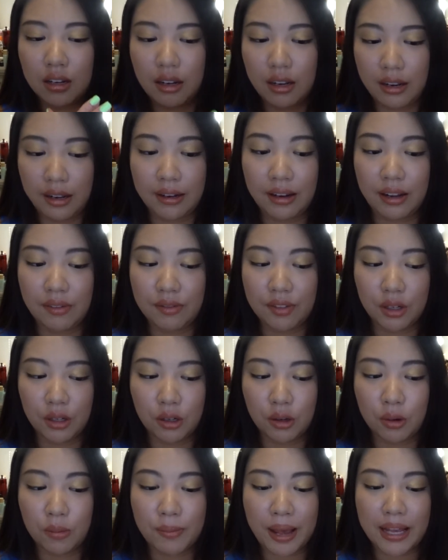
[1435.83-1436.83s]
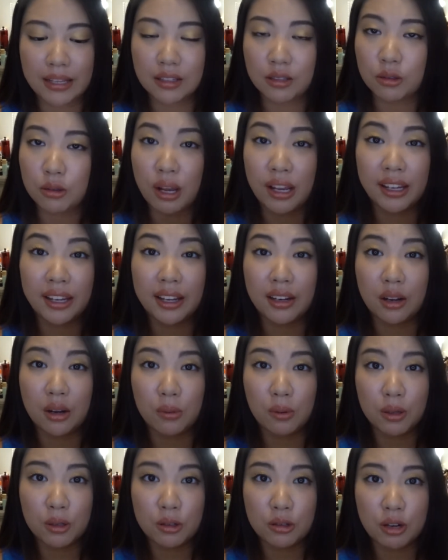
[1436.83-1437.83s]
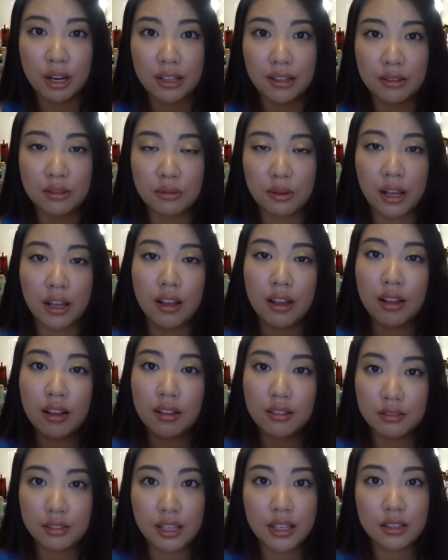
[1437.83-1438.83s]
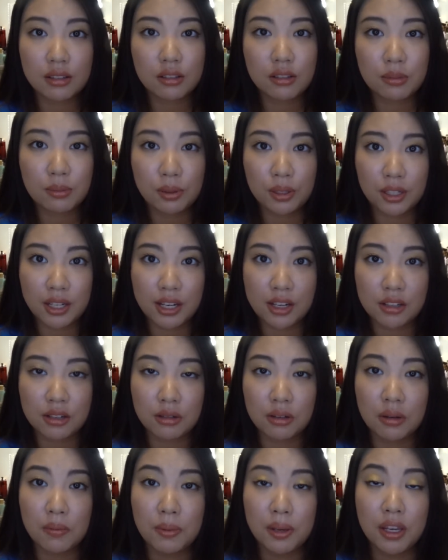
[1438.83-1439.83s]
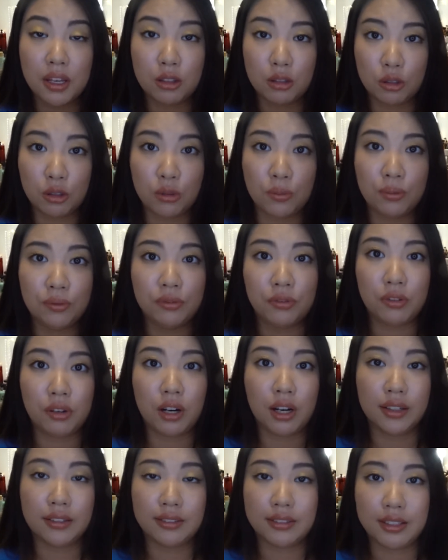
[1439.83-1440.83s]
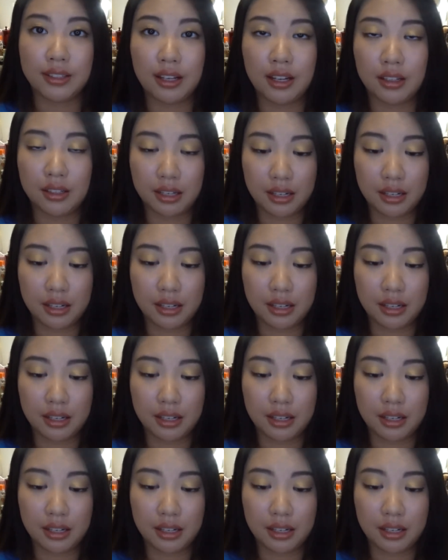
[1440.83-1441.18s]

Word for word: I love their gold mask, so I cannot wait to try this one. This could potentially be a dupe for the